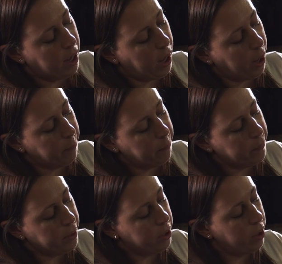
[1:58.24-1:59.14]
and
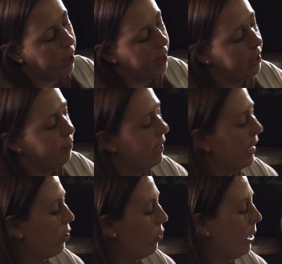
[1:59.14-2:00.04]
a
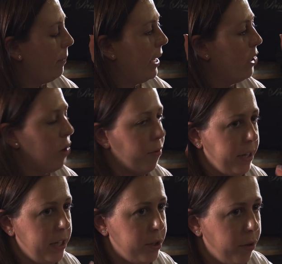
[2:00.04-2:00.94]
lovely creamy
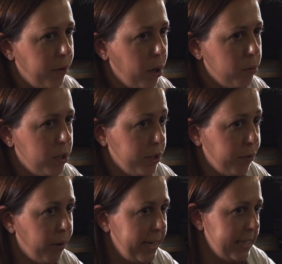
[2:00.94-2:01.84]
toffee sort of nose, lots
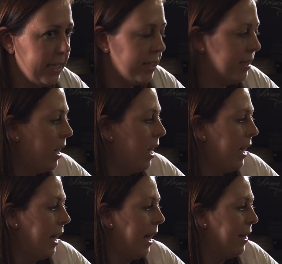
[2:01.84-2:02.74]
of raisins
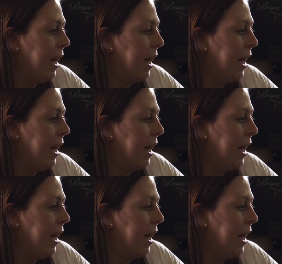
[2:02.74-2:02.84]
in